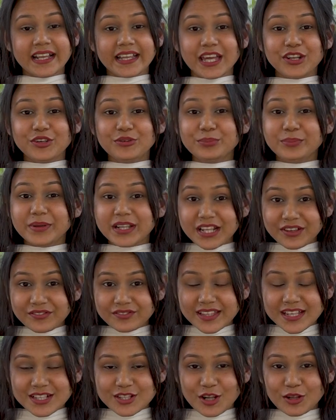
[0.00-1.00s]
Can you
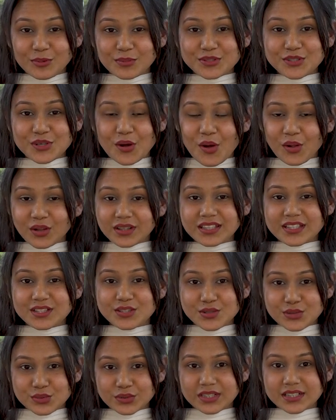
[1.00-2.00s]
believe that almost all the
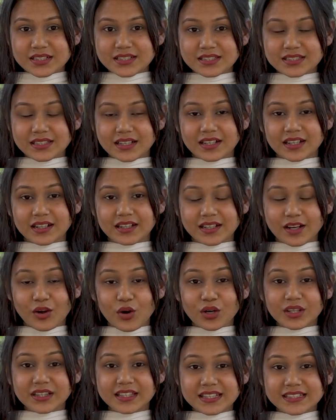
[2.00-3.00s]
students
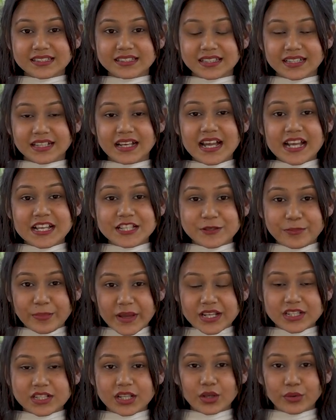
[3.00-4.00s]
got this
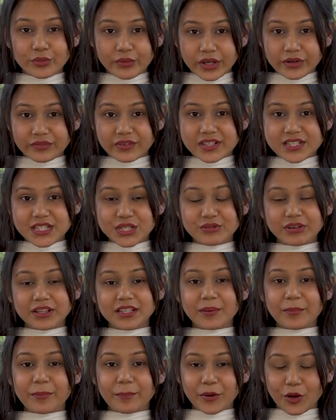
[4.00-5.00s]
special waiver
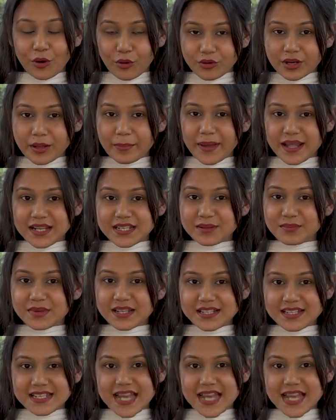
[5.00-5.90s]
during the corona pandemic